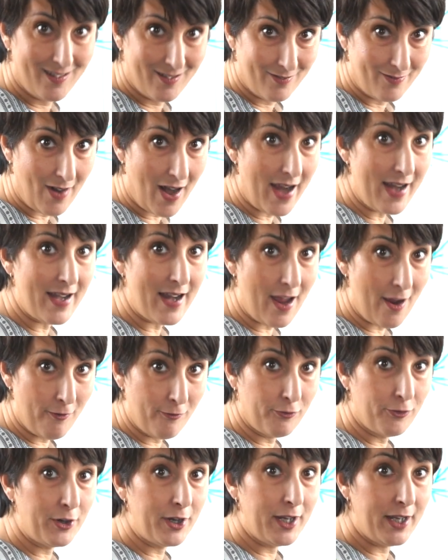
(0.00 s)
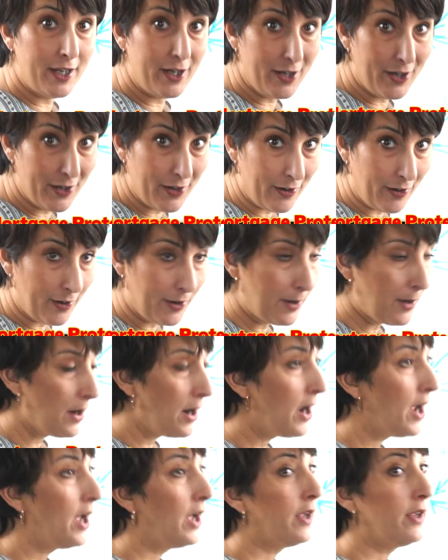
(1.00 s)
right, every year,
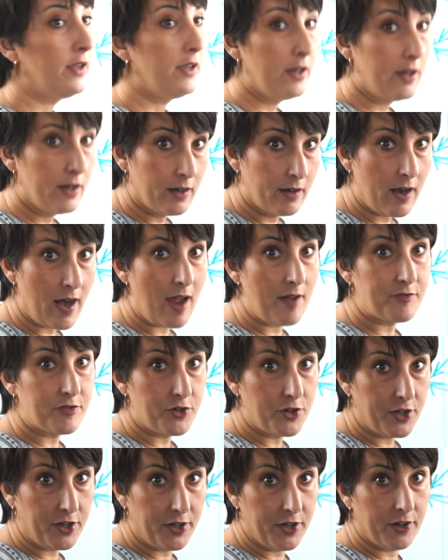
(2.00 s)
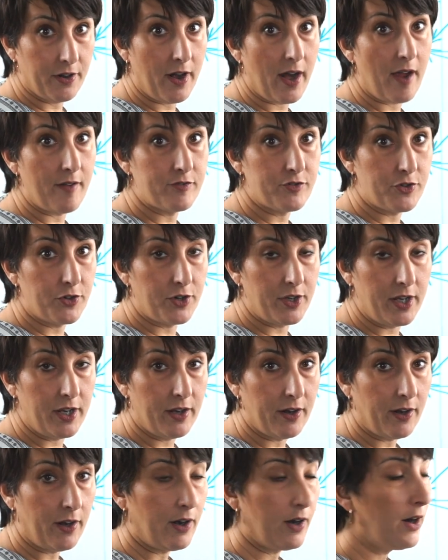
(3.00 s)
year after year after
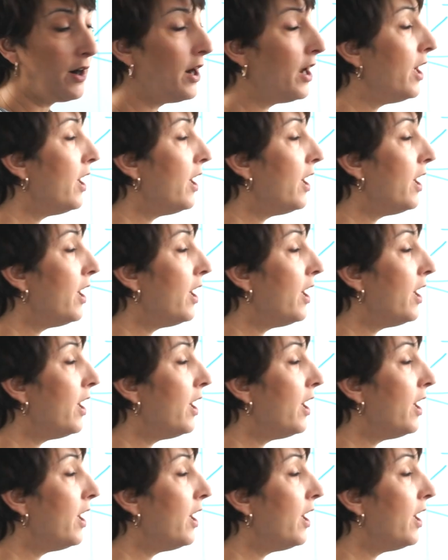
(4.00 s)
year,